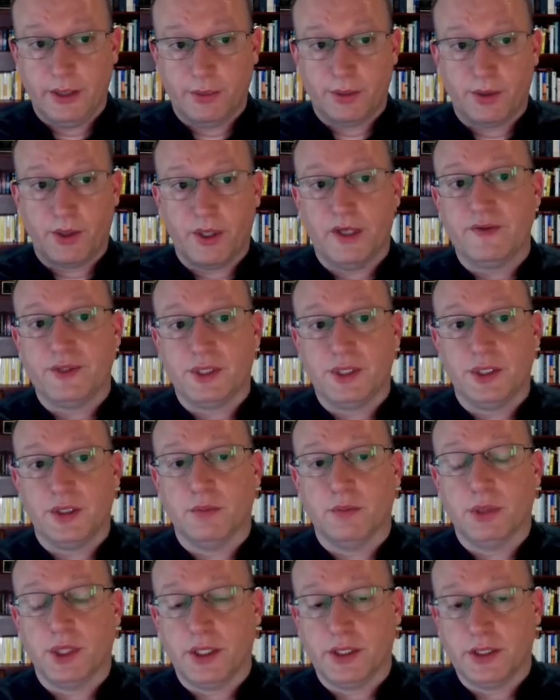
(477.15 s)
a privacy
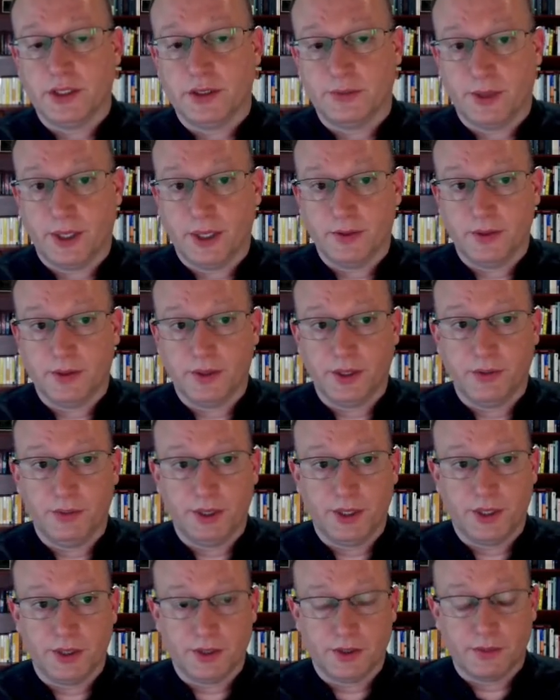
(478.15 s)
compliance boundary
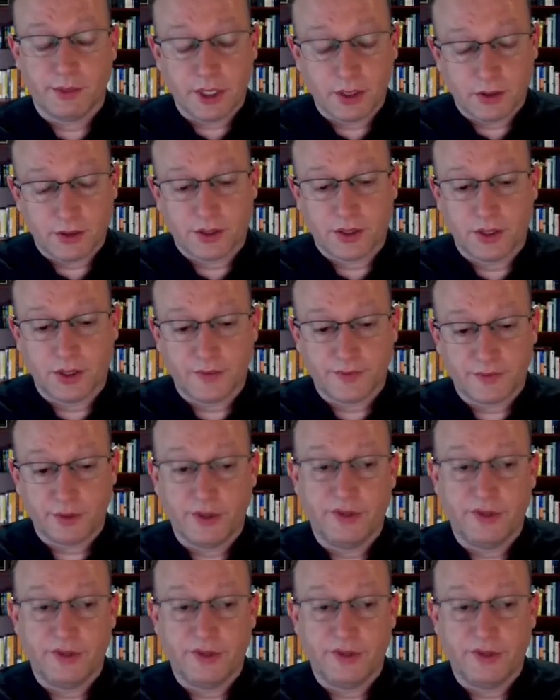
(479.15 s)
because Microsoft,